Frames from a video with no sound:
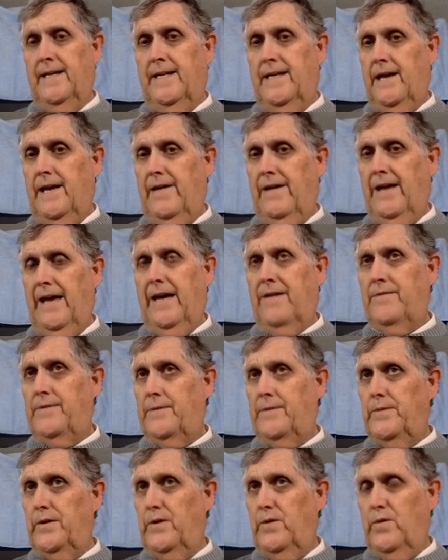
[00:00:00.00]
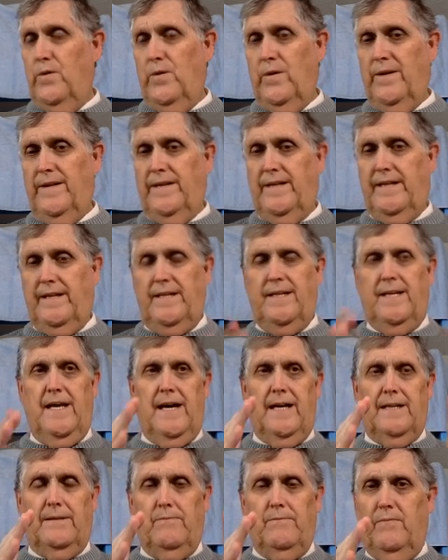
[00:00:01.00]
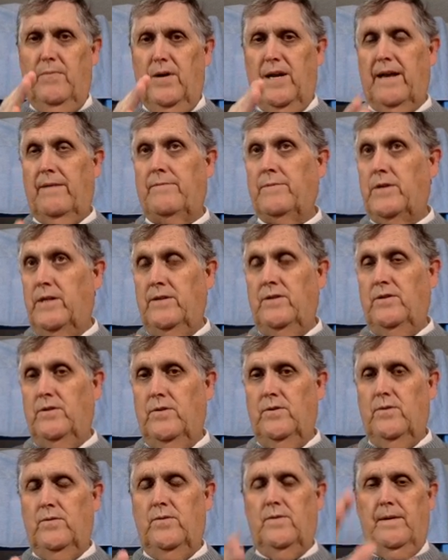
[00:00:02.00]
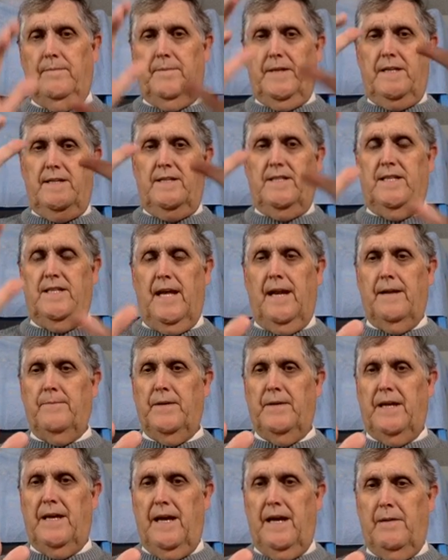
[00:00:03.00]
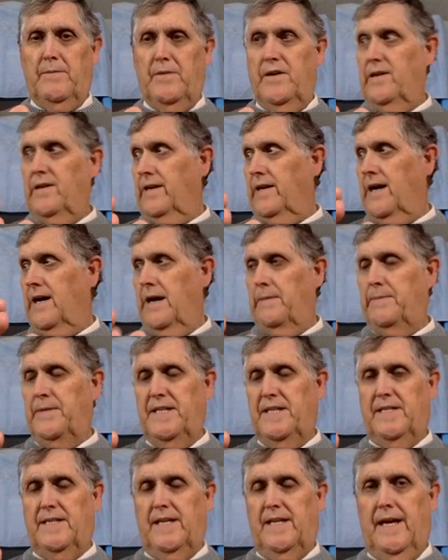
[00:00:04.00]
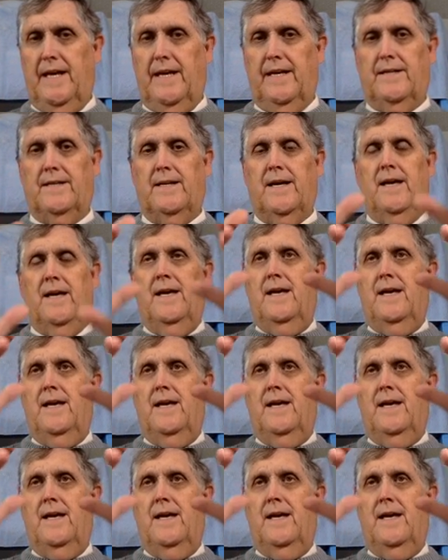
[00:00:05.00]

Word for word: Now I haven't recorded it yet, but I'm going to do, I'm going to set up a camera on a copy stand